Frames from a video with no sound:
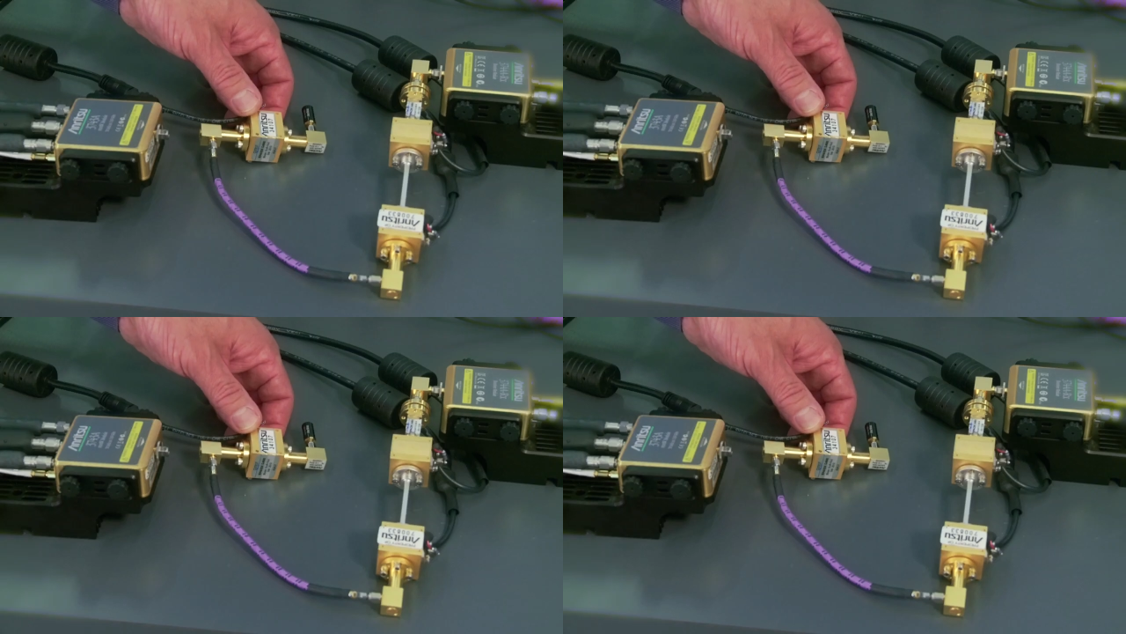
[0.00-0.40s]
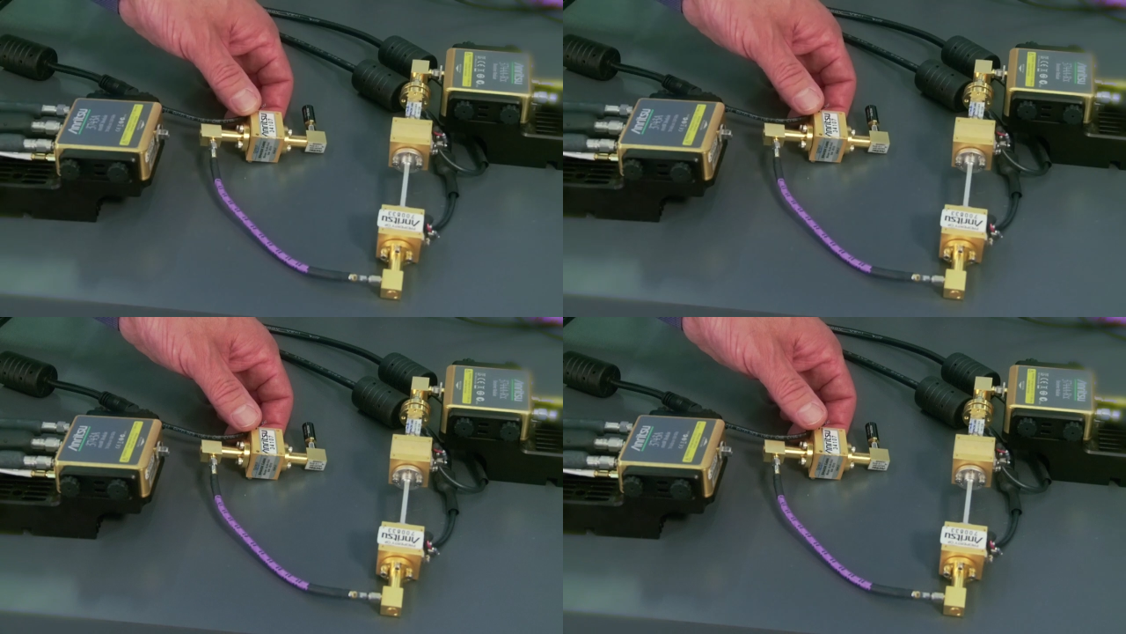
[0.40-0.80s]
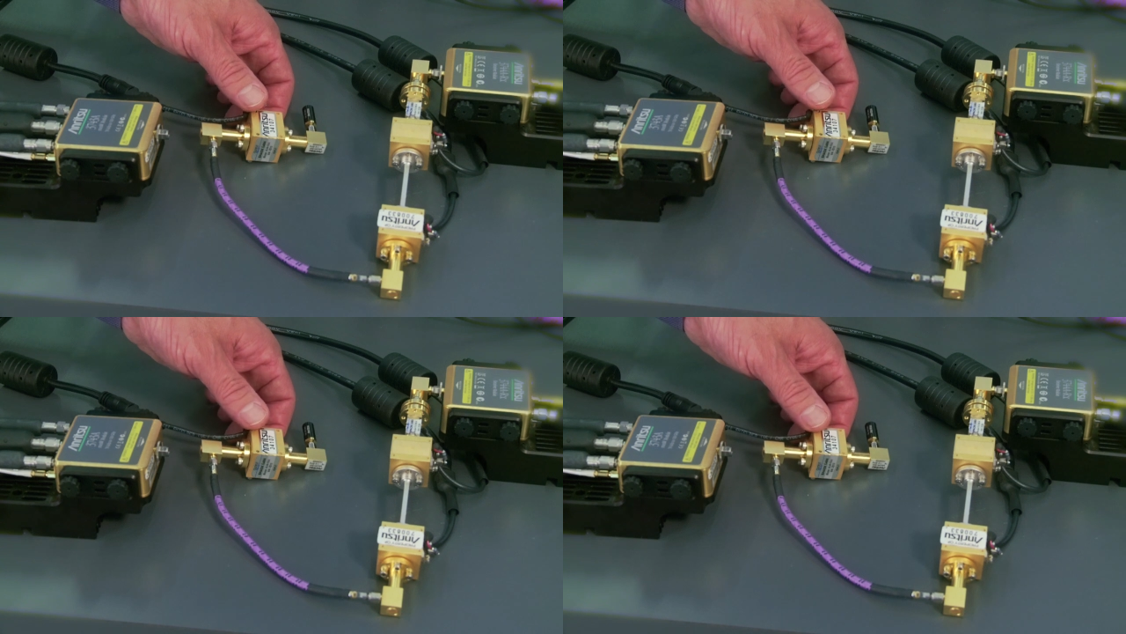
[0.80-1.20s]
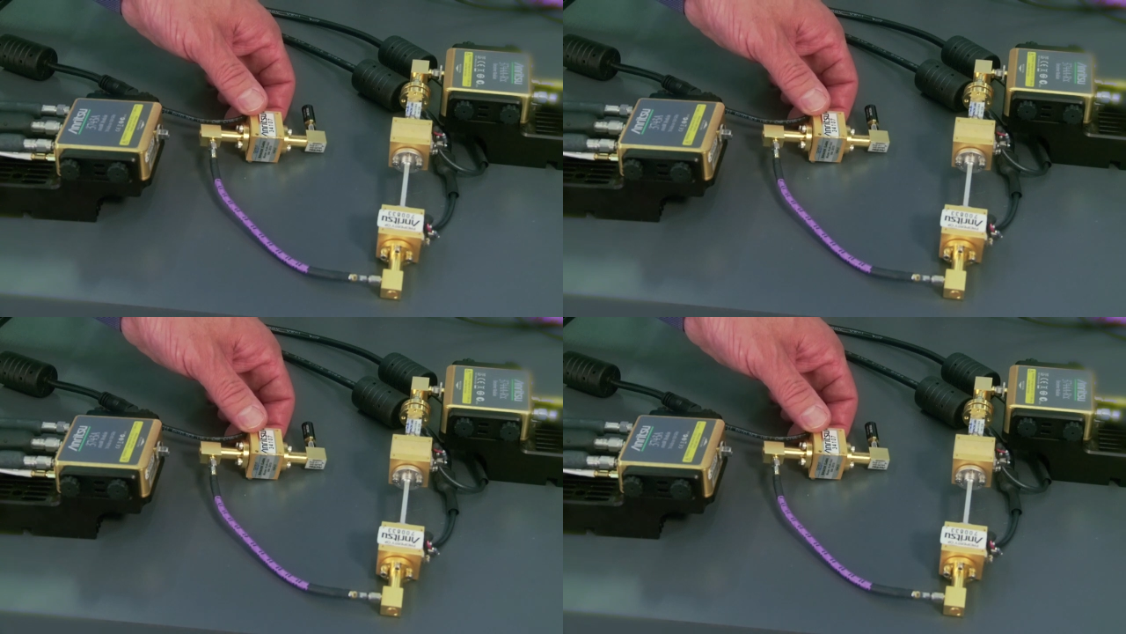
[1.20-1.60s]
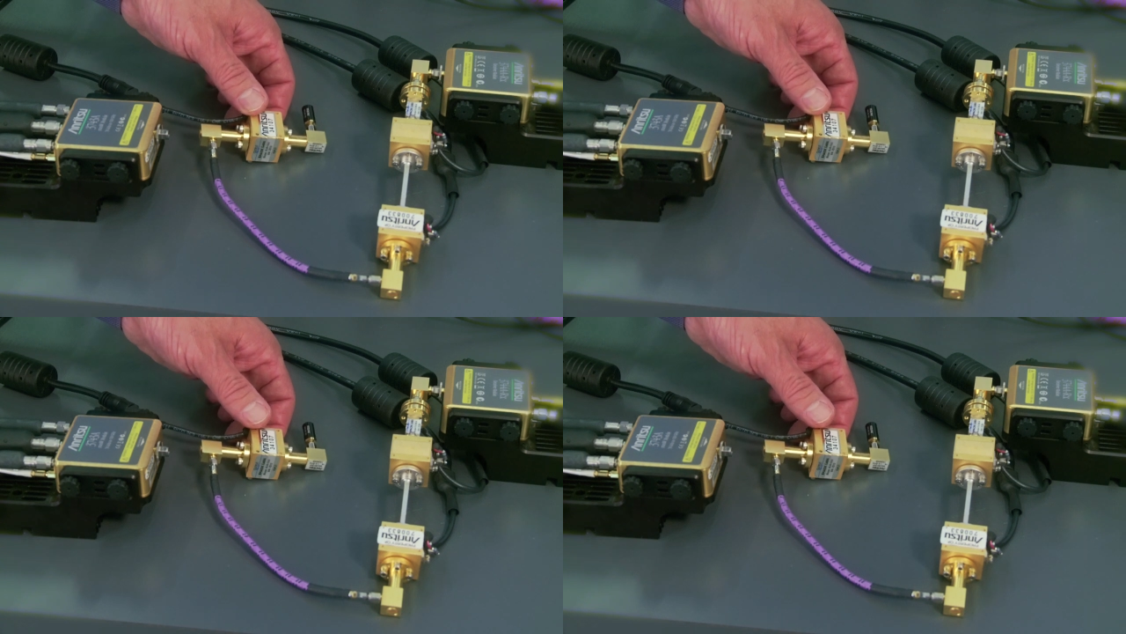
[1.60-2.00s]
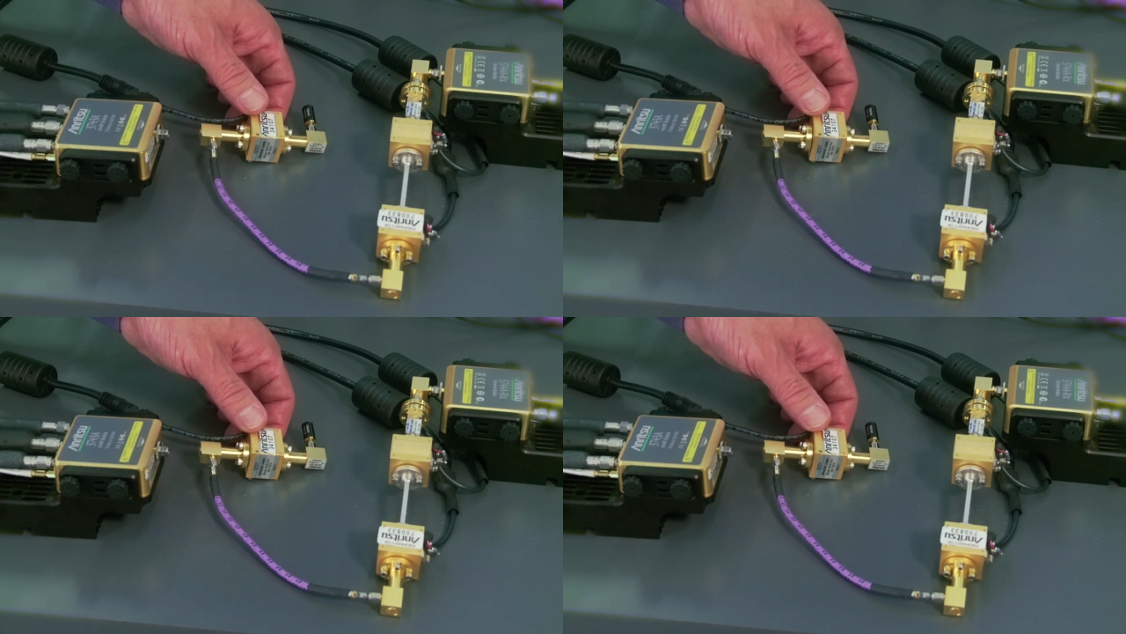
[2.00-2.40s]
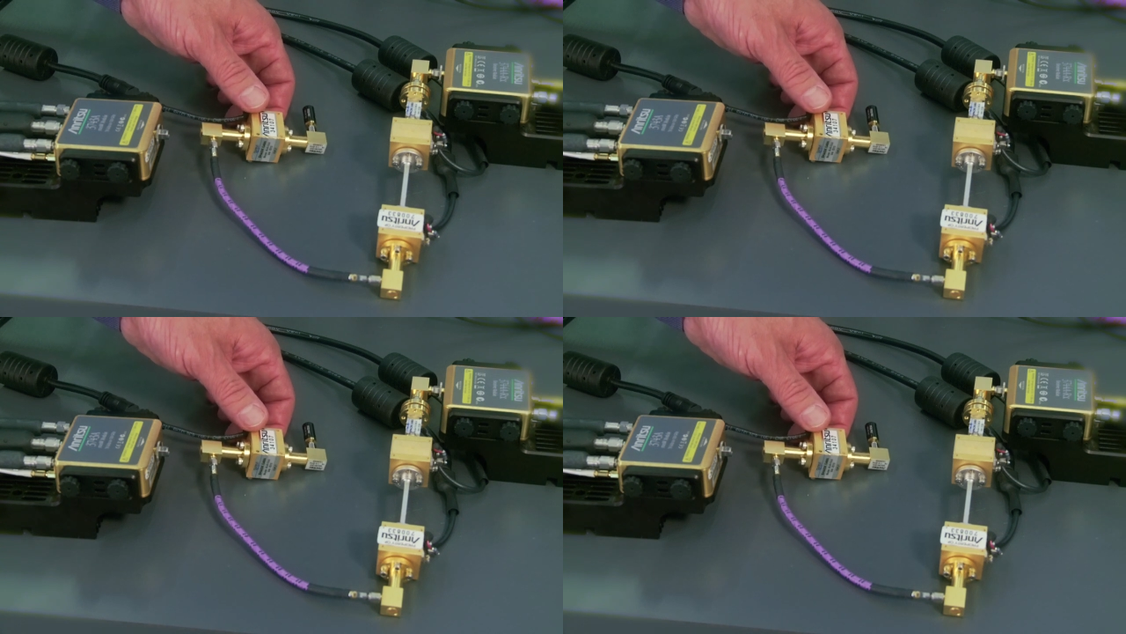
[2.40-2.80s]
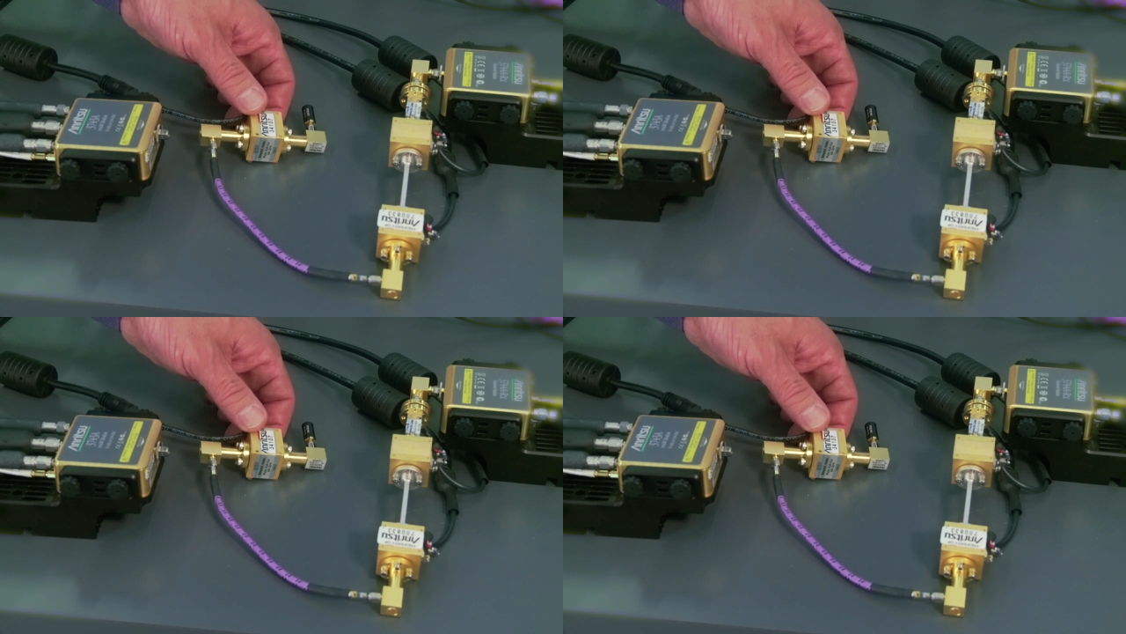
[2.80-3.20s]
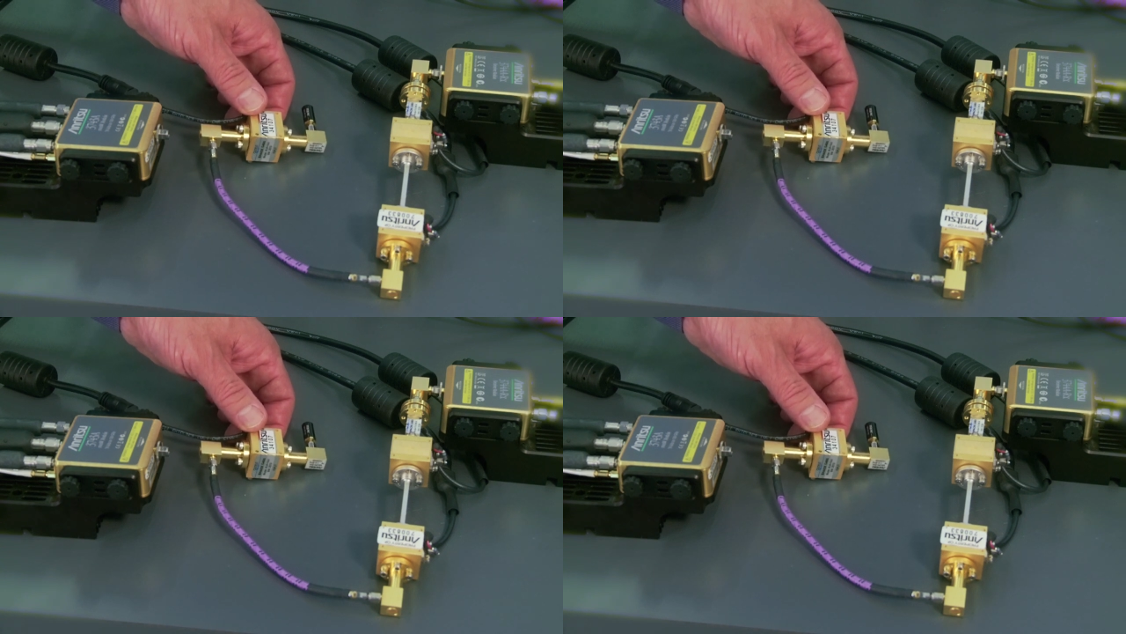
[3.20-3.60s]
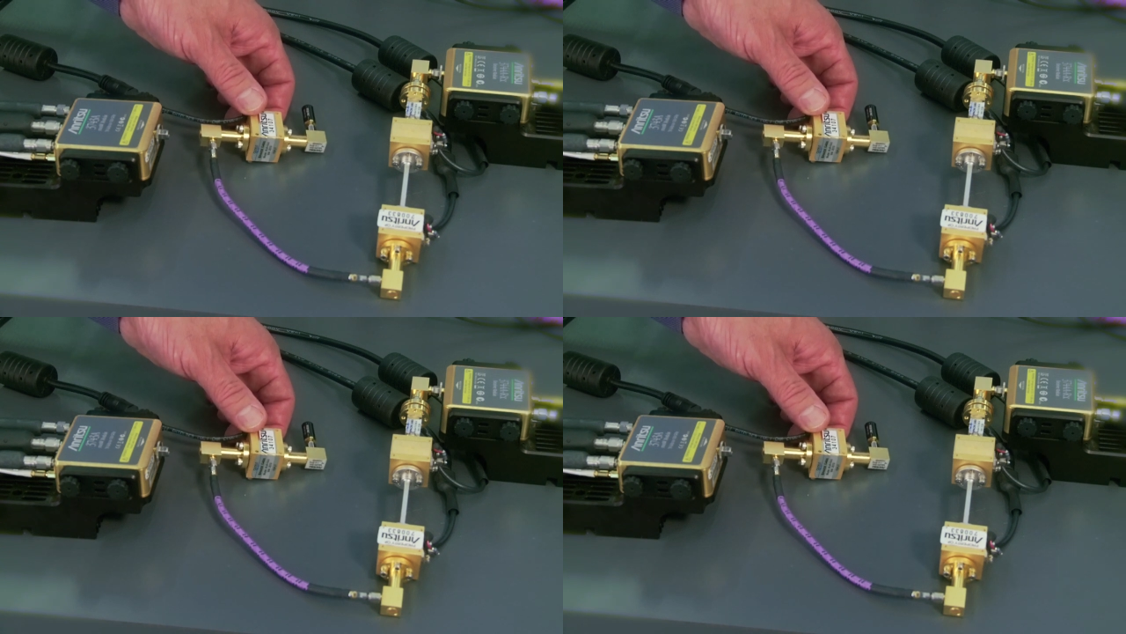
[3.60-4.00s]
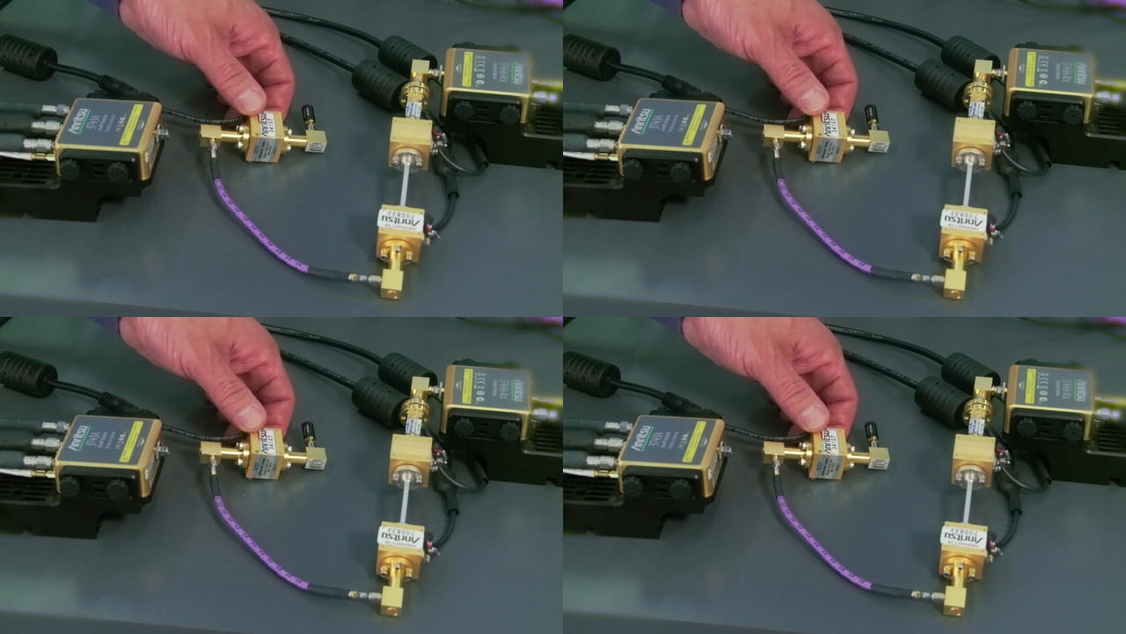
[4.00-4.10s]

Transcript: [unreadable: no face in view]